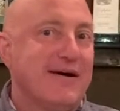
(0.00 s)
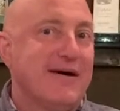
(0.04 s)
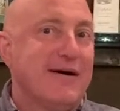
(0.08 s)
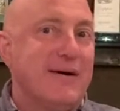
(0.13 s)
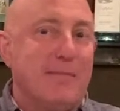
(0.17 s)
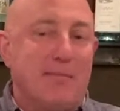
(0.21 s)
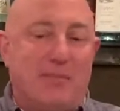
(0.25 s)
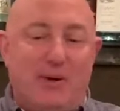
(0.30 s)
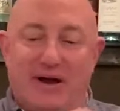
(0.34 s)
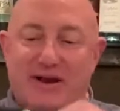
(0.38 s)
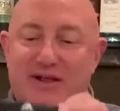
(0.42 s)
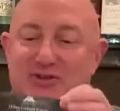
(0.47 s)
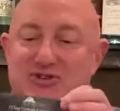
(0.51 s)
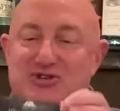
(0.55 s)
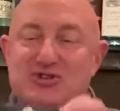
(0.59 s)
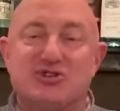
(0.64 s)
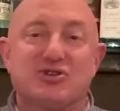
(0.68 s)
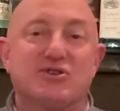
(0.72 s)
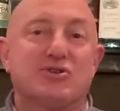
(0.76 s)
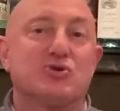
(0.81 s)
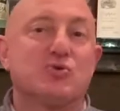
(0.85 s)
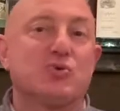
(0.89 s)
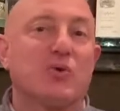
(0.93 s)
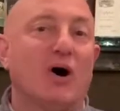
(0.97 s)
But
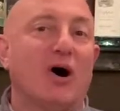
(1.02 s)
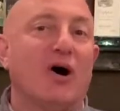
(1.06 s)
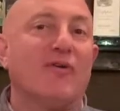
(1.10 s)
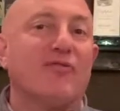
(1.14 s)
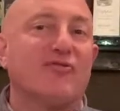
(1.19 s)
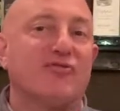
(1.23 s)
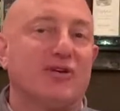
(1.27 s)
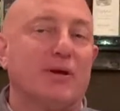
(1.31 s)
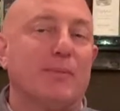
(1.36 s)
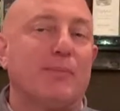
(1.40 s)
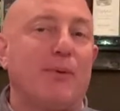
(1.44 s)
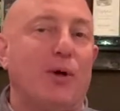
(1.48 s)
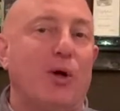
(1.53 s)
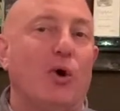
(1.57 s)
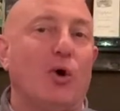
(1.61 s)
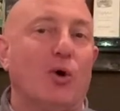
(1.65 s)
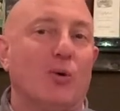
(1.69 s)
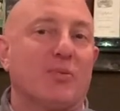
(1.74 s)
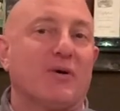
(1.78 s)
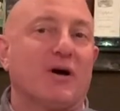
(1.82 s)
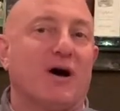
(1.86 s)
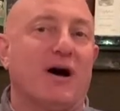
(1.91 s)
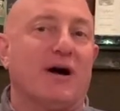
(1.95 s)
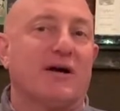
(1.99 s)
it's 12 simple home
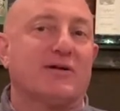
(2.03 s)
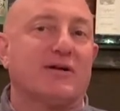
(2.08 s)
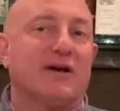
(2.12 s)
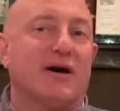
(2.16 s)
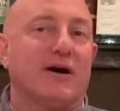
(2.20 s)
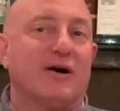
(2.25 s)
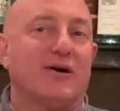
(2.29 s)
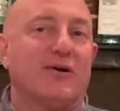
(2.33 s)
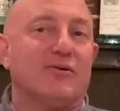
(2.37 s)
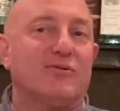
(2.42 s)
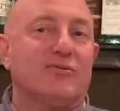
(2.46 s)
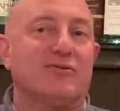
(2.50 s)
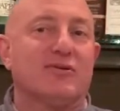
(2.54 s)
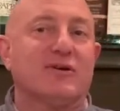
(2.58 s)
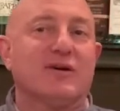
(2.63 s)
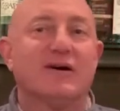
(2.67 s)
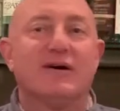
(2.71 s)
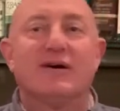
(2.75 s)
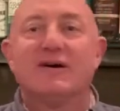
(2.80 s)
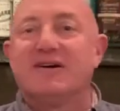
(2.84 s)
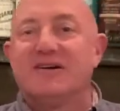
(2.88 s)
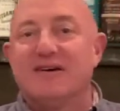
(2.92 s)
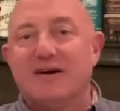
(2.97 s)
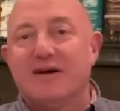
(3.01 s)
cocktails.
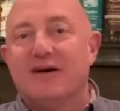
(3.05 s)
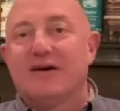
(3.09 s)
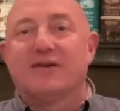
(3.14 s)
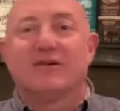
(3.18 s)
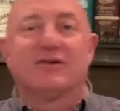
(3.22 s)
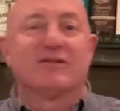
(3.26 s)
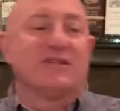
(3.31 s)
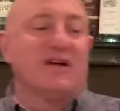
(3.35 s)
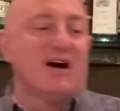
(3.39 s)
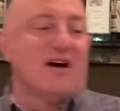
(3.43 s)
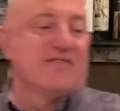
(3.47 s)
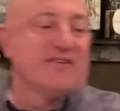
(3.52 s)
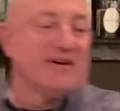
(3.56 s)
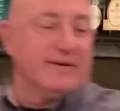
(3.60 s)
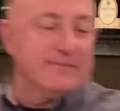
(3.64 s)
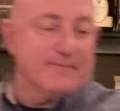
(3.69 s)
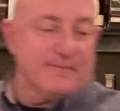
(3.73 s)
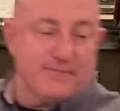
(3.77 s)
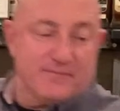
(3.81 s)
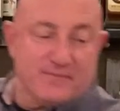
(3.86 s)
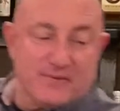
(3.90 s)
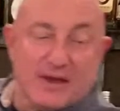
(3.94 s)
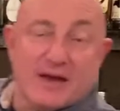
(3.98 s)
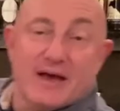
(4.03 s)
You'll love it.
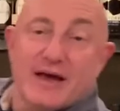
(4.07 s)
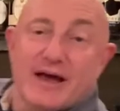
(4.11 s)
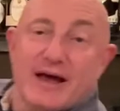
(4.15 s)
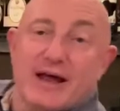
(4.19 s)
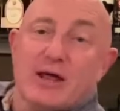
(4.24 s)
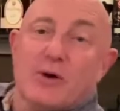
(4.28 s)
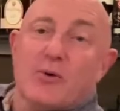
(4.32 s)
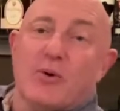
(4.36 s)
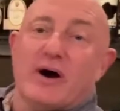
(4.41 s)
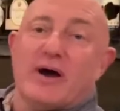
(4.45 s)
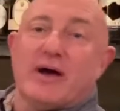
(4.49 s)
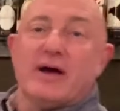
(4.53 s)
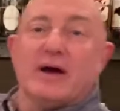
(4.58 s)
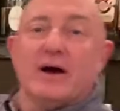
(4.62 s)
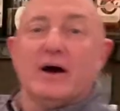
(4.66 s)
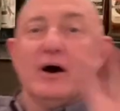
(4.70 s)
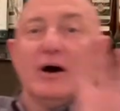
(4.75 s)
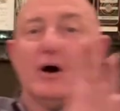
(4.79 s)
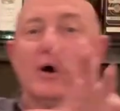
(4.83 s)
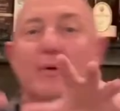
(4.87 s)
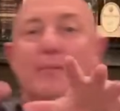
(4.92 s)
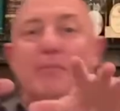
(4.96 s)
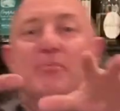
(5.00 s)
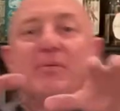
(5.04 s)
Anyway,
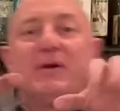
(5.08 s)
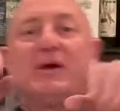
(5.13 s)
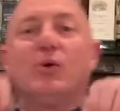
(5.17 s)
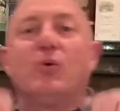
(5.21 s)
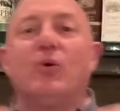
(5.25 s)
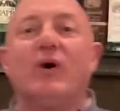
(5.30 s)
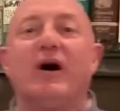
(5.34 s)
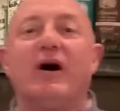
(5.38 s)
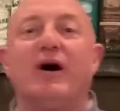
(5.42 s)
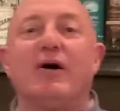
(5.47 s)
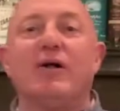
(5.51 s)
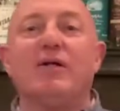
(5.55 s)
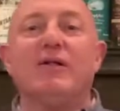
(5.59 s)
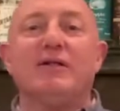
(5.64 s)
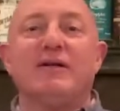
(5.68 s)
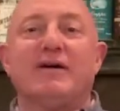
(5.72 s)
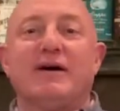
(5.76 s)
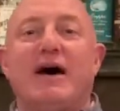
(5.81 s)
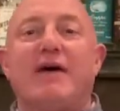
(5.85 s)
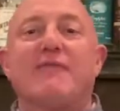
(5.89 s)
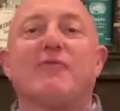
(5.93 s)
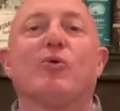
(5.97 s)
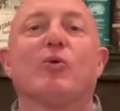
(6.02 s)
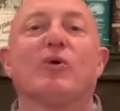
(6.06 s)
be well,
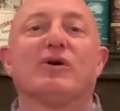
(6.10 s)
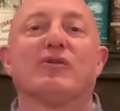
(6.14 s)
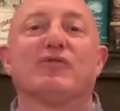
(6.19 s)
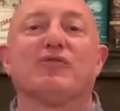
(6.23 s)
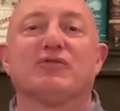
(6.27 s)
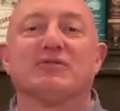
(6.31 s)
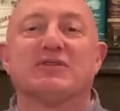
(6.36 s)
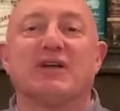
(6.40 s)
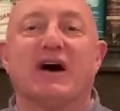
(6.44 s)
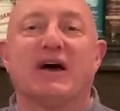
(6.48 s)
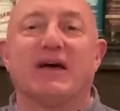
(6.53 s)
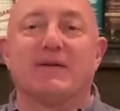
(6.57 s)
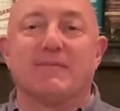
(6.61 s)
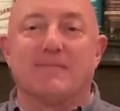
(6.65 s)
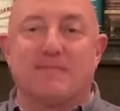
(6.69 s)
have a wonderful night.